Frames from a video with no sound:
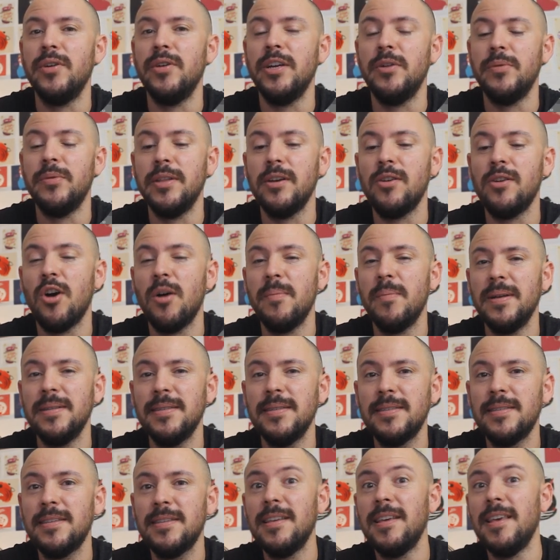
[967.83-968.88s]
here in the
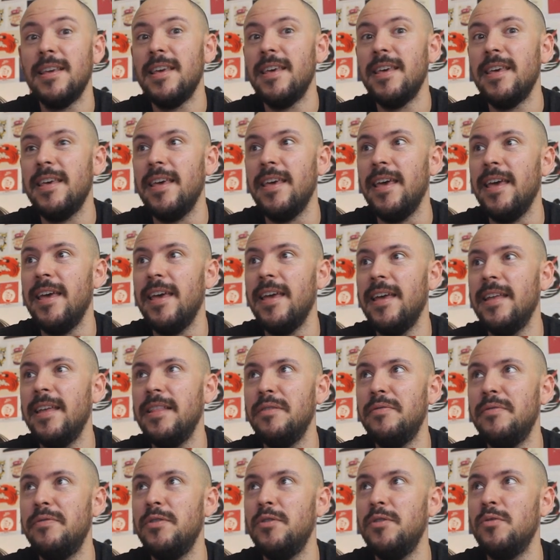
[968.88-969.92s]
comments. And
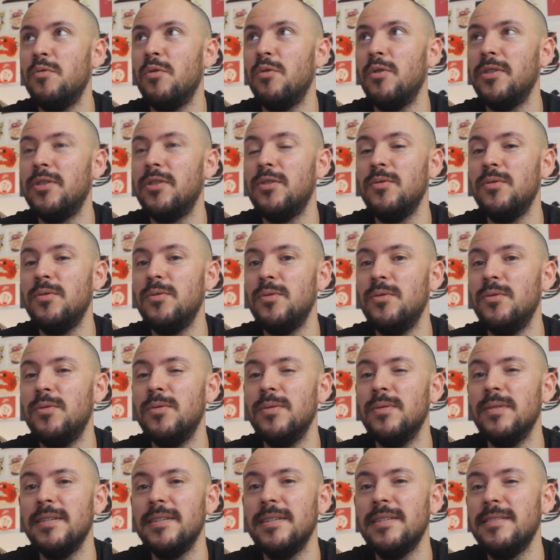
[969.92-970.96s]
if you want
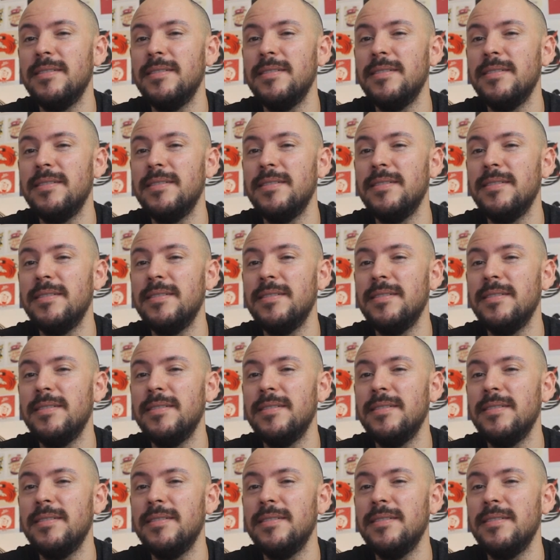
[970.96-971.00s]
to